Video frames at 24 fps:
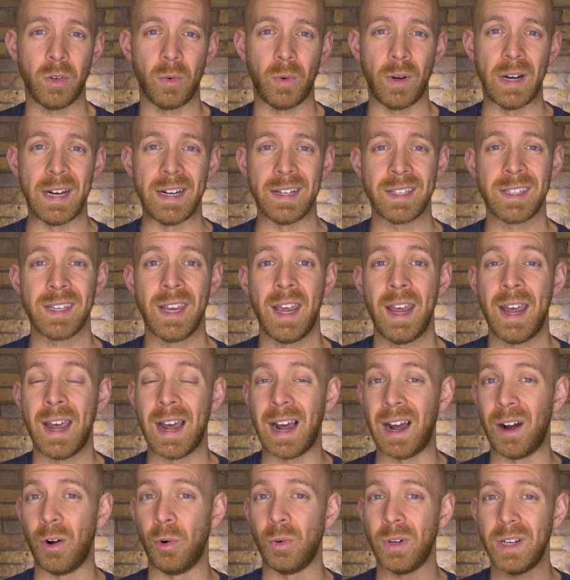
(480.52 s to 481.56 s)
the race
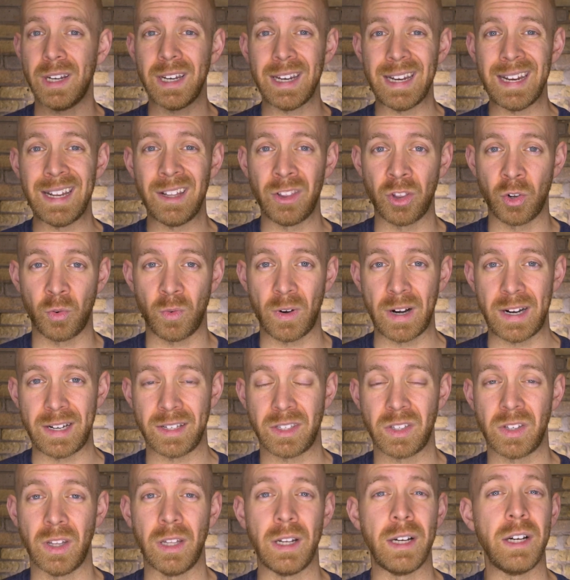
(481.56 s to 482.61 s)
out in the
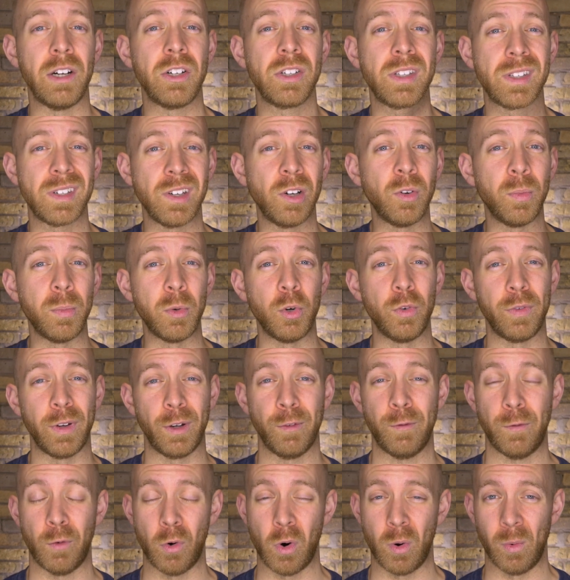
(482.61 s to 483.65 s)
race so that you're still
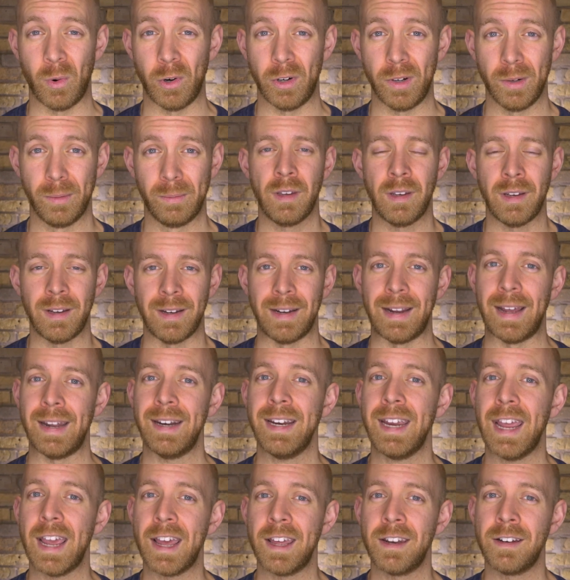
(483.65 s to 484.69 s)
moving forward. And
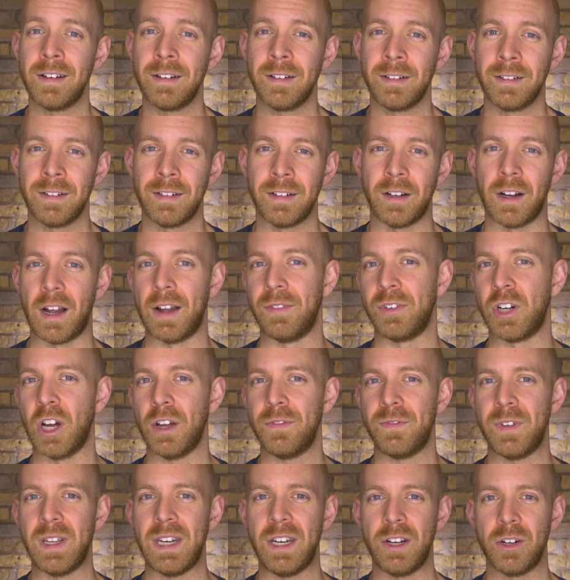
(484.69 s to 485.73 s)
again, I've
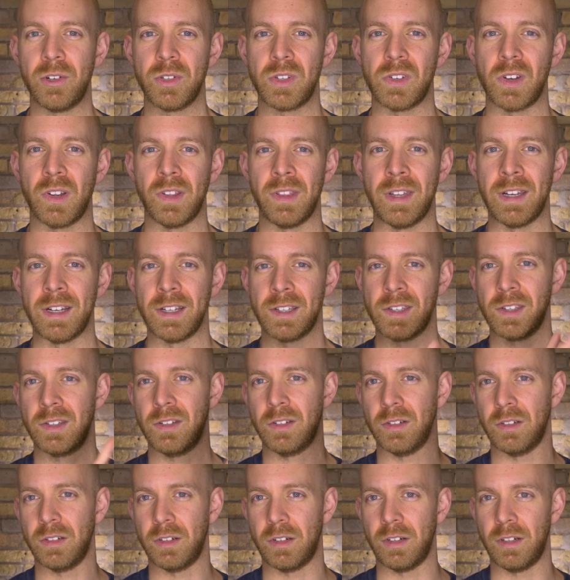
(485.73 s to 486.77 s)
got videos on this
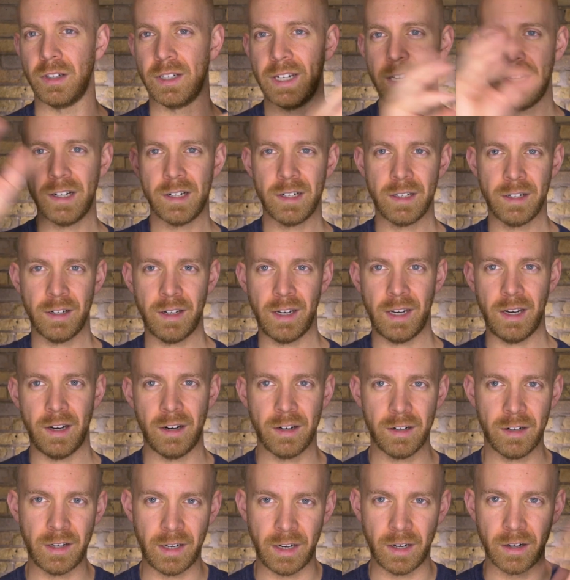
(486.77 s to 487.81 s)
all here,
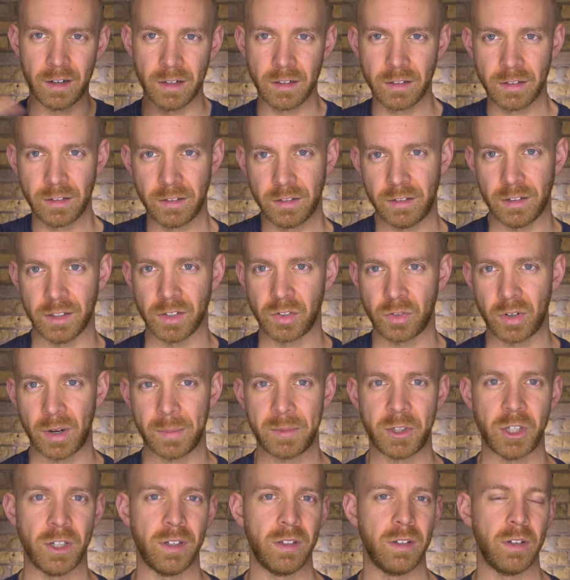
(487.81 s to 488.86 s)
here, here,
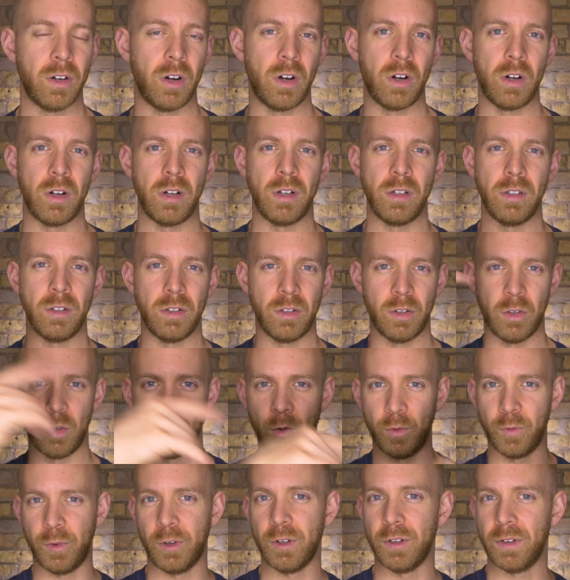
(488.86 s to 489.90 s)
description, all
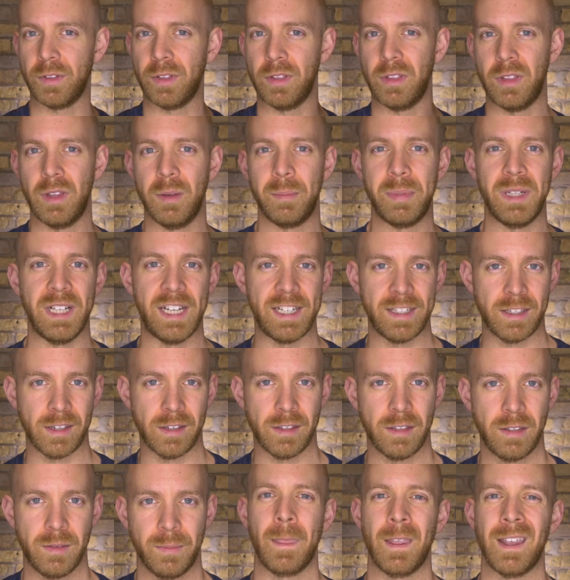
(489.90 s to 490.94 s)
over the
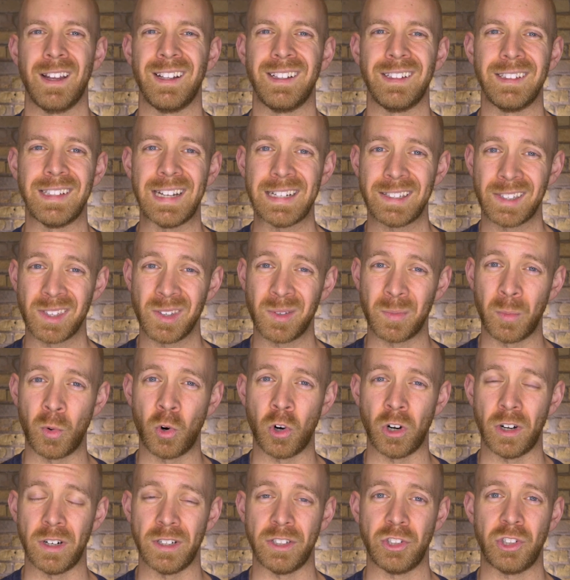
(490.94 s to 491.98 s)
places. Less is
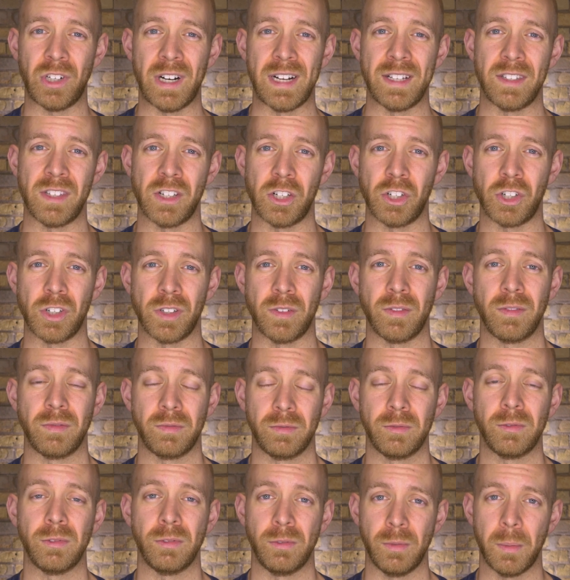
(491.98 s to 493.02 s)
more in transition.
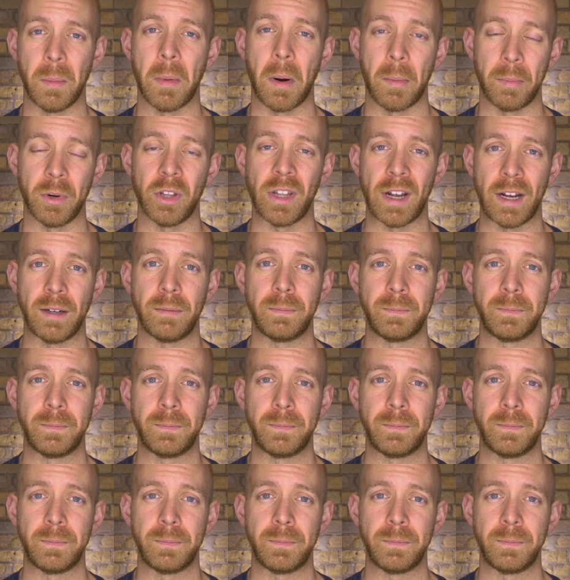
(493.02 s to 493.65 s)
Remember that.